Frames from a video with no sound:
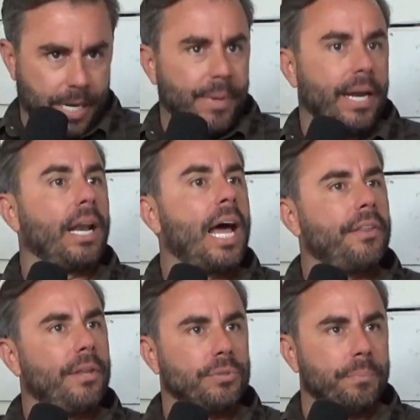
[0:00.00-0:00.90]
And a lot of
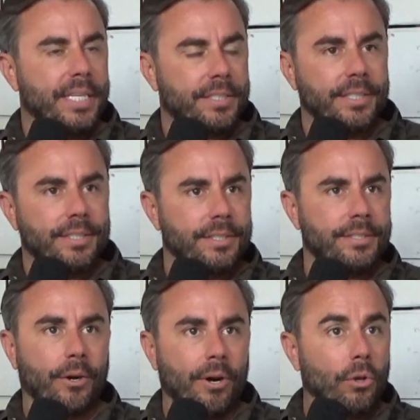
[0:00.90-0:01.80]
those businesses
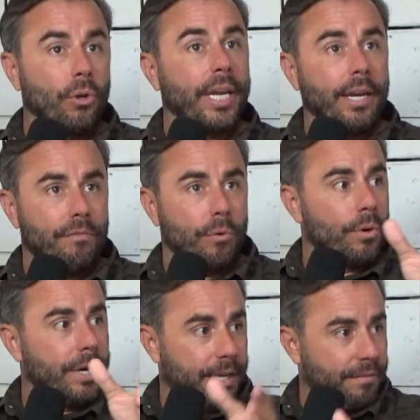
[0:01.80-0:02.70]
are looking
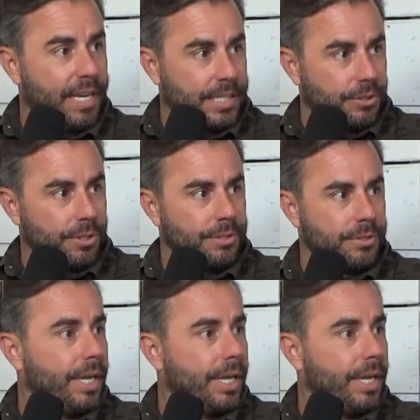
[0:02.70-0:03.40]
for investors,